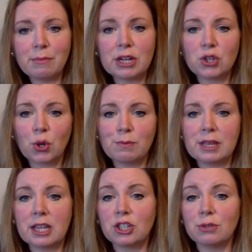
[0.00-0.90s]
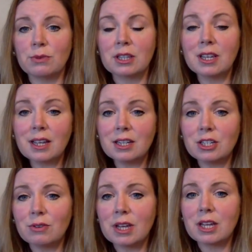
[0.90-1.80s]
but told me that she would look
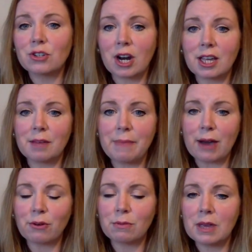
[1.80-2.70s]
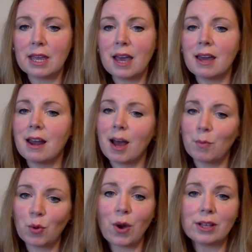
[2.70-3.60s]
into it and try to get back with me, and
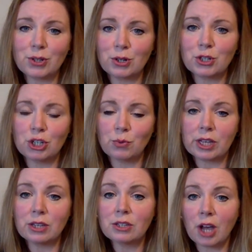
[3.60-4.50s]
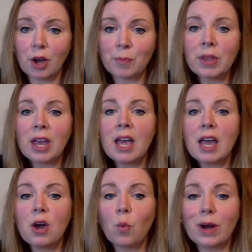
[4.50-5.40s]
I'm quite certain she will. So
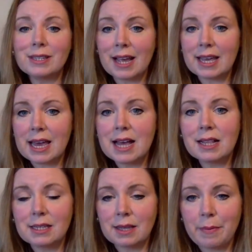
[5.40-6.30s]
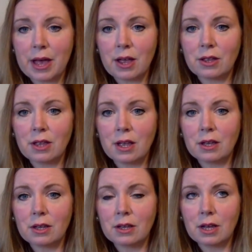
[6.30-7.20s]
once I get Eliza Bell
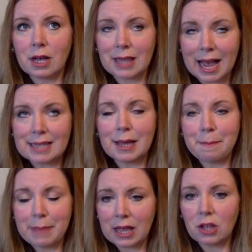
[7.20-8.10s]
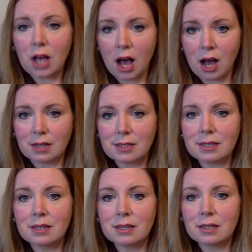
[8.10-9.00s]

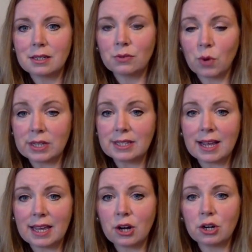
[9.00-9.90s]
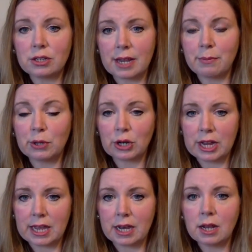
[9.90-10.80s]
Cox, once I get her sampler
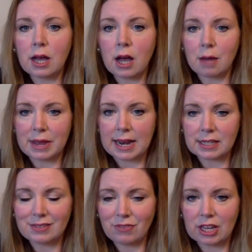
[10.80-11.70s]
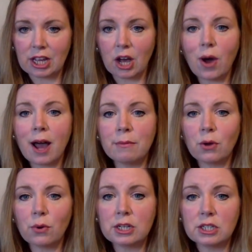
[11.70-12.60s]
in on my next video, I'm
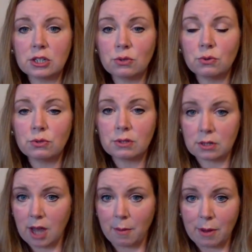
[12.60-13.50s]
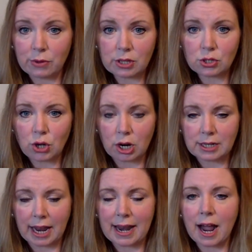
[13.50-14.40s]
going to come up with a
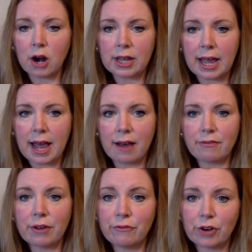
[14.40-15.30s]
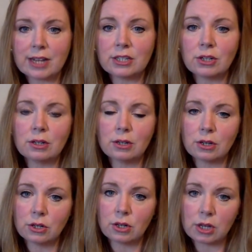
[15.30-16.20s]
start date. I already have a friend
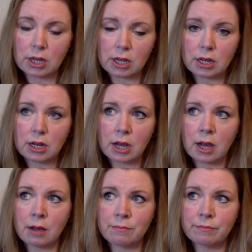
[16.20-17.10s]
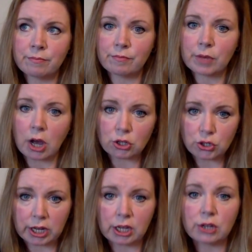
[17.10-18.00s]
in
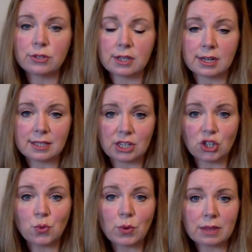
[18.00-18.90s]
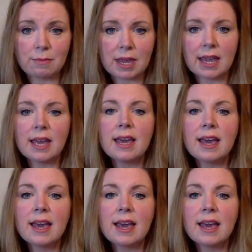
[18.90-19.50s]
Australia who's going to stitch it with me,